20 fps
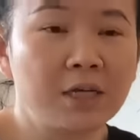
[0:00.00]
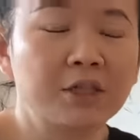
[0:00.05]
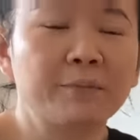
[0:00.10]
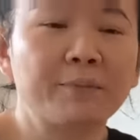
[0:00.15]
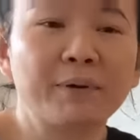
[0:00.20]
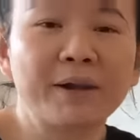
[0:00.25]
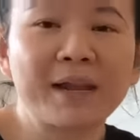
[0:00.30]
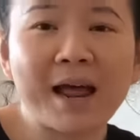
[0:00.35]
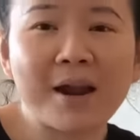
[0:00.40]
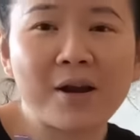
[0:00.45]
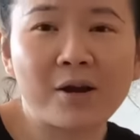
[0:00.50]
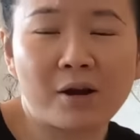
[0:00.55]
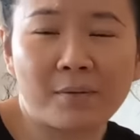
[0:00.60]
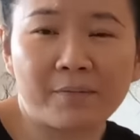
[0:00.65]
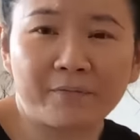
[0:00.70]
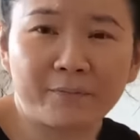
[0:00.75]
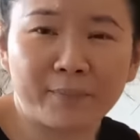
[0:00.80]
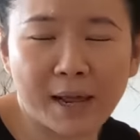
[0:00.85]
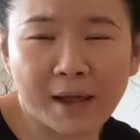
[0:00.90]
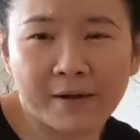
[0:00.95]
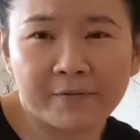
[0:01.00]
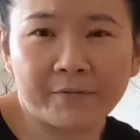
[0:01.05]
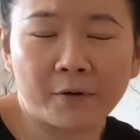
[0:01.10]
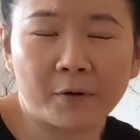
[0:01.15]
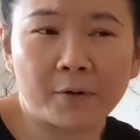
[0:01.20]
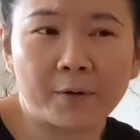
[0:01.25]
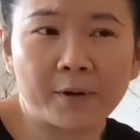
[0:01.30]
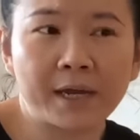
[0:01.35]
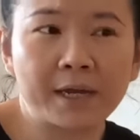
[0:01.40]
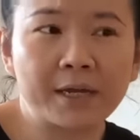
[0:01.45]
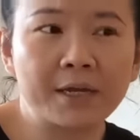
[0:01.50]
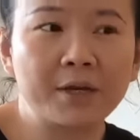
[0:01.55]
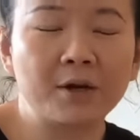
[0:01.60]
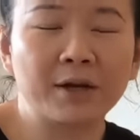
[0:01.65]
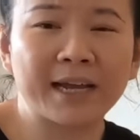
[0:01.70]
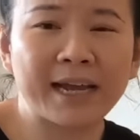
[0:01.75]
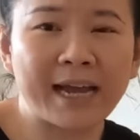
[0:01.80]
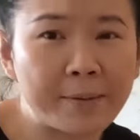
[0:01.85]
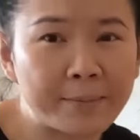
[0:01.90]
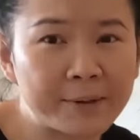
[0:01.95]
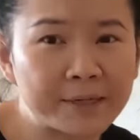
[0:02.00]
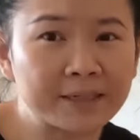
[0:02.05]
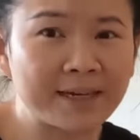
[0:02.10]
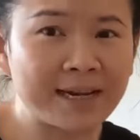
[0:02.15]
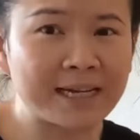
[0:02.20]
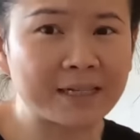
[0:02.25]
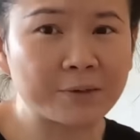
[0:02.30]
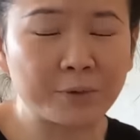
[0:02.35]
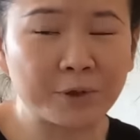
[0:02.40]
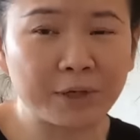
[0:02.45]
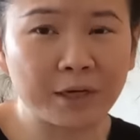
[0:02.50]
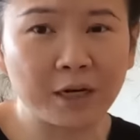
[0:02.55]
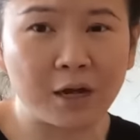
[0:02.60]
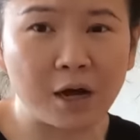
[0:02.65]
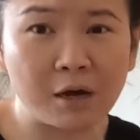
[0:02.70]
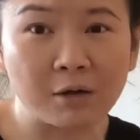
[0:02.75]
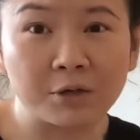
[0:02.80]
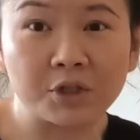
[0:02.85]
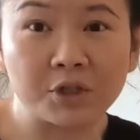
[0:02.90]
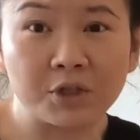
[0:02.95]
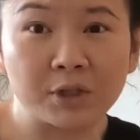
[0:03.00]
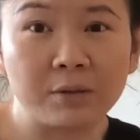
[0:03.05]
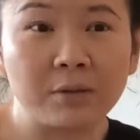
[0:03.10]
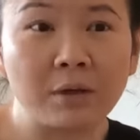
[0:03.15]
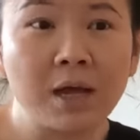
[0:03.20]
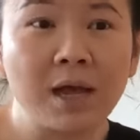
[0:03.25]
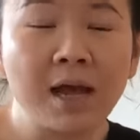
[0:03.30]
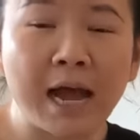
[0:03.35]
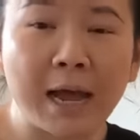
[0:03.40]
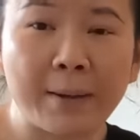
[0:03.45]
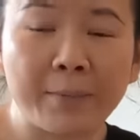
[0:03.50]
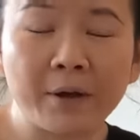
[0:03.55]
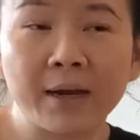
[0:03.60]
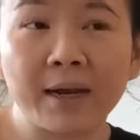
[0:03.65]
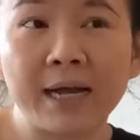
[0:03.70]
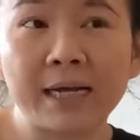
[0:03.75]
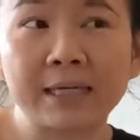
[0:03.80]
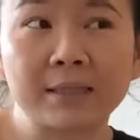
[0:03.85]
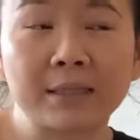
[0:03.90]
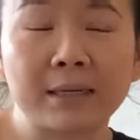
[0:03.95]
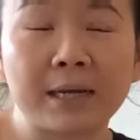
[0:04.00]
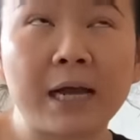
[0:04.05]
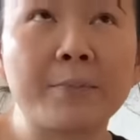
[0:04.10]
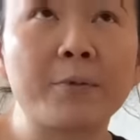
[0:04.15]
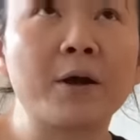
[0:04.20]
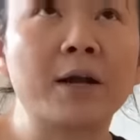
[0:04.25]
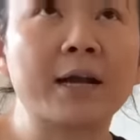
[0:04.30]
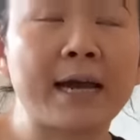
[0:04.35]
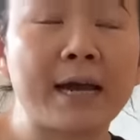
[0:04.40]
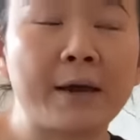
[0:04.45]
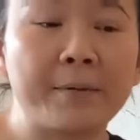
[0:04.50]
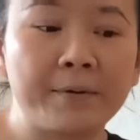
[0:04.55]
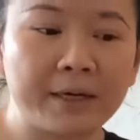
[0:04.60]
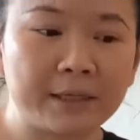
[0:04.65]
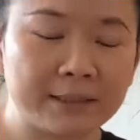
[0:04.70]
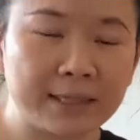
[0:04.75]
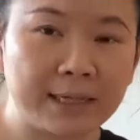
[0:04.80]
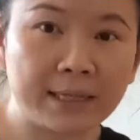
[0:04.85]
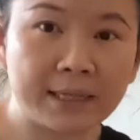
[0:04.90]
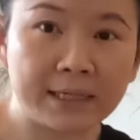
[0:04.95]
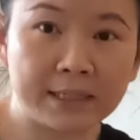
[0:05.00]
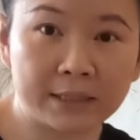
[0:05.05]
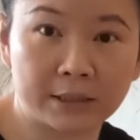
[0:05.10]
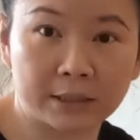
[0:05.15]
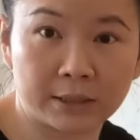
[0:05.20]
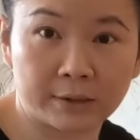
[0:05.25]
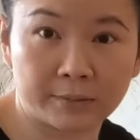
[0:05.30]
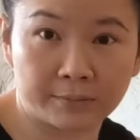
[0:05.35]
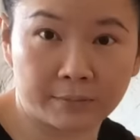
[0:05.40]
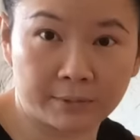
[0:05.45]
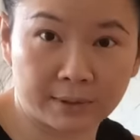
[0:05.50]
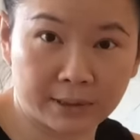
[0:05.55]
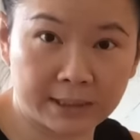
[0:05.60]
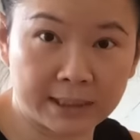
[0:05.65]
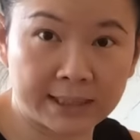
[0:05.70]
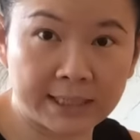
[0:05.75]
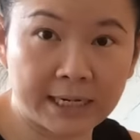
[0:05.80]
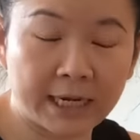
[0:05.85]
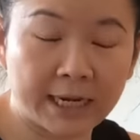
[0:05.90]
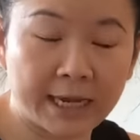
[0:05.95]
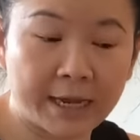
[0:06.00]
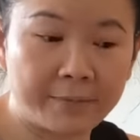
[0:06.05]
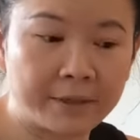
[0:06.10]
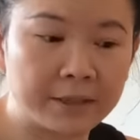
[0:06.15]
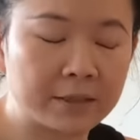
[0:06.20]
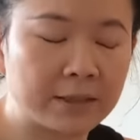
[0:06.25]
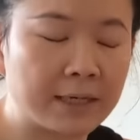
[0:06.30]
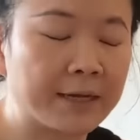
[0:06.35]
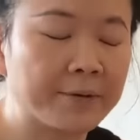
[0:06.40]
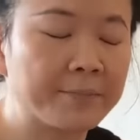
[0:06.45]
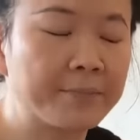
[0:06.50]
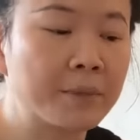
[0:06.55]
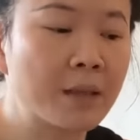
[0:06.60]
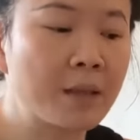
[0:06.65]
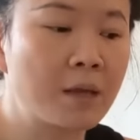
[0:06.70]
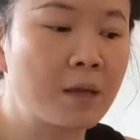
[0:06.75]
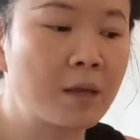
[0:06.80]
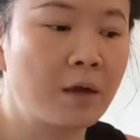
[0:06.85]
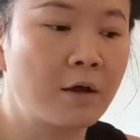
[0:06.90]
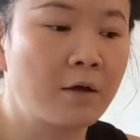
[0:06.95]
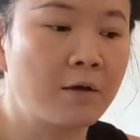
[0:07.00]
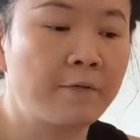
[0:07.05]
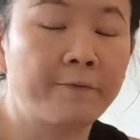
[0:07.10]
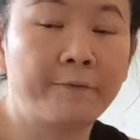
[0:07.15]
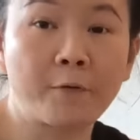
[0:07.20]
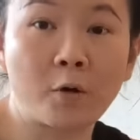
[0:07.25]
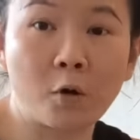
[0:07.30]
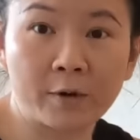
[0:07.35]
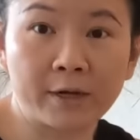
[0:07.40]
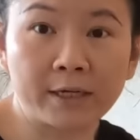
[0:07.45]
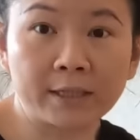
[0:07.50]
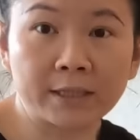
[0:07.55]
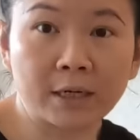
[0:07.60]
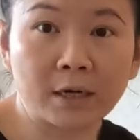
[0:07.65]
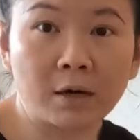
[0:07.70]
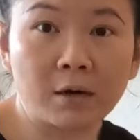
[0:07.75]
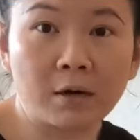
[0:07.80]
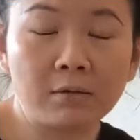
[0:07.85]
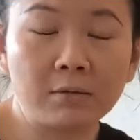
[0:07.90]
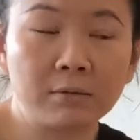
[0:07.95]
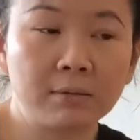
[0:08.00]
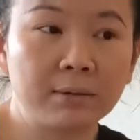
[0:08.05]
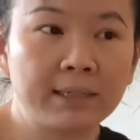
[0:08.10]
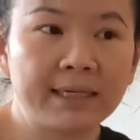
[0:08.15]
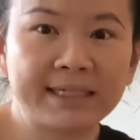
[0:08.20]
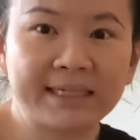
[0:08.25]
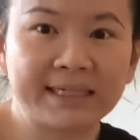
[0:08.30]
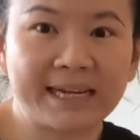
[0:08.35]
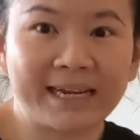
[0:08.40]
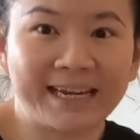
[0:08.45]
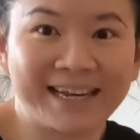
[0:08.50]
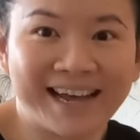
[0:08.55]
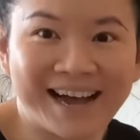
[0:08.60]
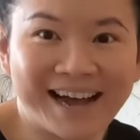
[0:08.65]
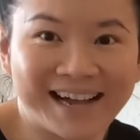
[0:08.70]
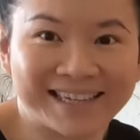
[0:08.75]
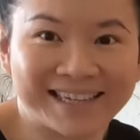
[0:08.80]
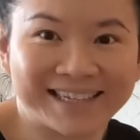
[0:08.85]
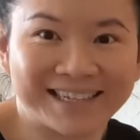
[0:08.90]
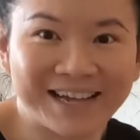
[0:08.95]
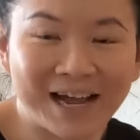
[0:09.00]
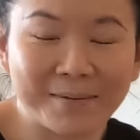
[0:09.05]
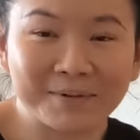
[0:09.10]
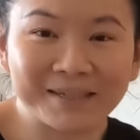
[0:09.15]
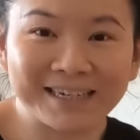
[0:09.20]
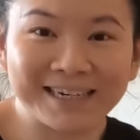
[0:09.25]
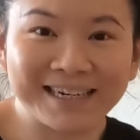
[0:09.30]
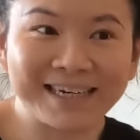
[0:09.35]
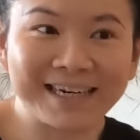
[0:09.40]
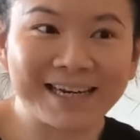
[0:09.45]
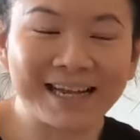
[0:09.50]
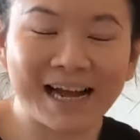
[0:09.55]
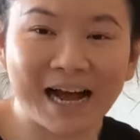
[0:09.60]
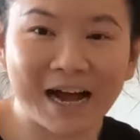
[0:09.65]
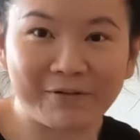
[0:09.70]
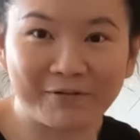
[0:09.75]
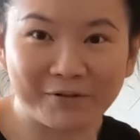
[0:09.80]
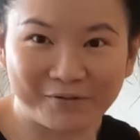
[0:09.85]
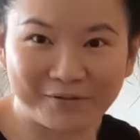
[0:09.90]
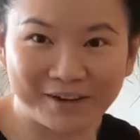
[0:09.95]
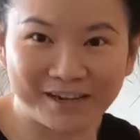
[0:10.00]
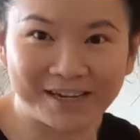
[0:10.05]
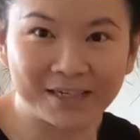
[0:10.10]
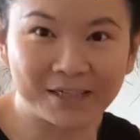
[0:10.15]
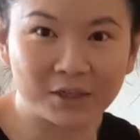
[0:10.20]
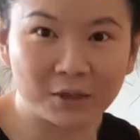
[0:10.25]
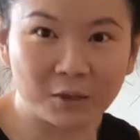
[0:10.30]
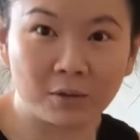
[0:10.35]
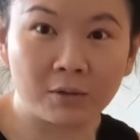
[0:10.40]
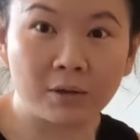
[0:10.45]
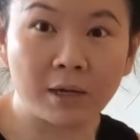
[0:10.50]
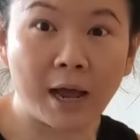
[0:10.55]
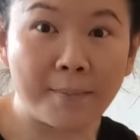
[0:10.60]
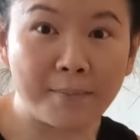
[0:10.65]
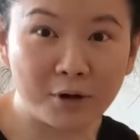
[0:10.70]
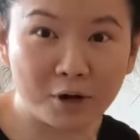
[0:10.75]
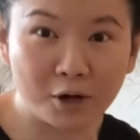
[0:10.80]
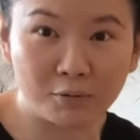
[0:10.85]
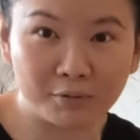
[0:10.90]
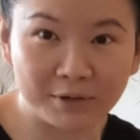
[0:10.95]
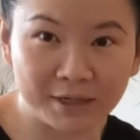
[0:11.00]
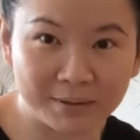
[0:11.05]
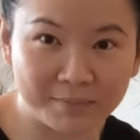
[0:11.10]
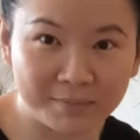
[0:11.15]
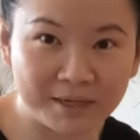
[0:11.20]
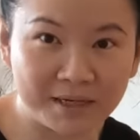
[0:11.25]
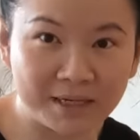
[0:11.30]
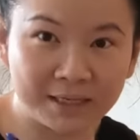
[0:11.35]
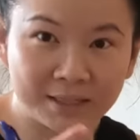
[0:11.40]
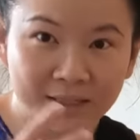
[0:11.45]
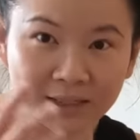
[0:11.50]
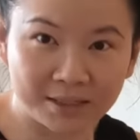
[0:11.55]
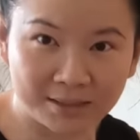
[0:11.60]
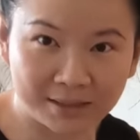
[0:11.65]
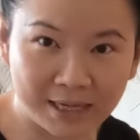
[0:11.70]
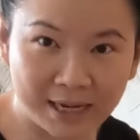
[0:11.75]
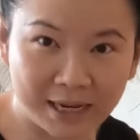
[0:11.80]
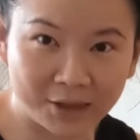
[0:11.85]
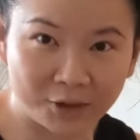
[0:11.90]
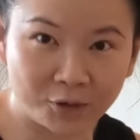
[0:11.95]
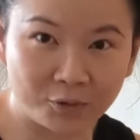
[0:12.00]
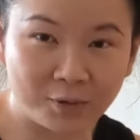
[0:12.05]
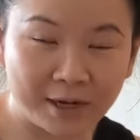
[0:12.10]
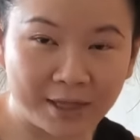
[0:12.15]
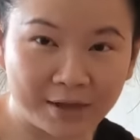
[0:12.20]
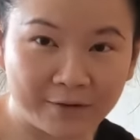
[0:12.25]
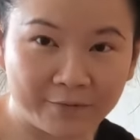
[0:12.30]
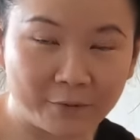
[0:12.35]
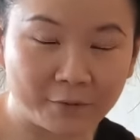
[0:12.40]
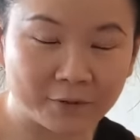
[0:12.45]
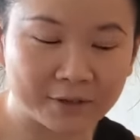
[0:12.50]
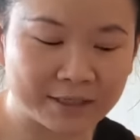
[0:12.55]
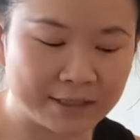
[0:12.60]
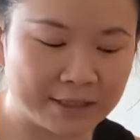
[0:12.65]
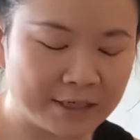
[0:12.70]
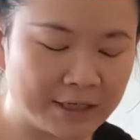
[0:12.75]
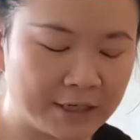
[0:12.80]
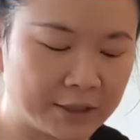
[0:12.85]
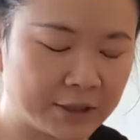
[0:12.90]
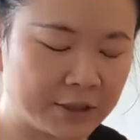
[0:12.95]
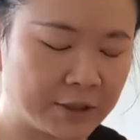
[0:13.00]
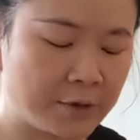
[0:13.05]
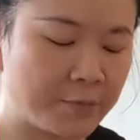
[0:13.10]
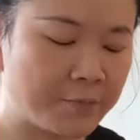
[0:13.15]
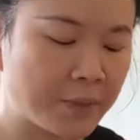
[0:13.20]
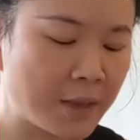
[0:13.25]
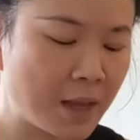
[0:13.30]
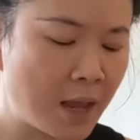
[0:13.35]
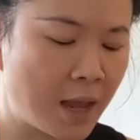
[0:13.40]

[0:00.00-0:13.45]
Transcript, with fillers: So plan on plan for it. You know, cabbage lasts really long too. I bought last I bought cabbage like this this like cabbage like four weeks ago. It still lasts. So I'm still eating half of it. So I'm not only me. There are two other folks in here too.